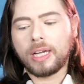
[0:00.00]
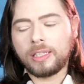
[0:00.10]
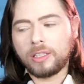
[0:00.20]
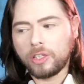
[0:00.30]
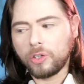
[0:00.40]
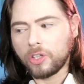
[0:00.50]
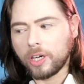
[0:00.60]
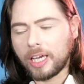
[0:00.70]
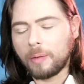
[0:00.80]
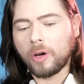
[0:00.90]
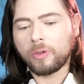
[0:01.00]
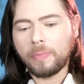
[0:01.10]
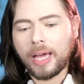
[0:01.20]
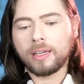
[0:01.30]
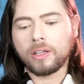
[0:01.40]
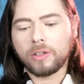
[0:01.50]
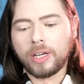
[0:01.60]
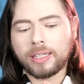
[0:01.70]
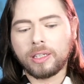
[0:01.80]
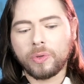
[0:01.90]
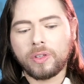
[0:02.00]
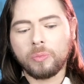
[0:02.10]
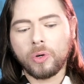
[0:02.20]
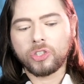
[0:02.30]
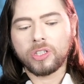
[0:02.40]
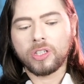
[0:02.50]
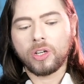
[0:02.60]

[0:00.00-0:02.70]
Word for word: and that you're talking about men connecting with their emotions.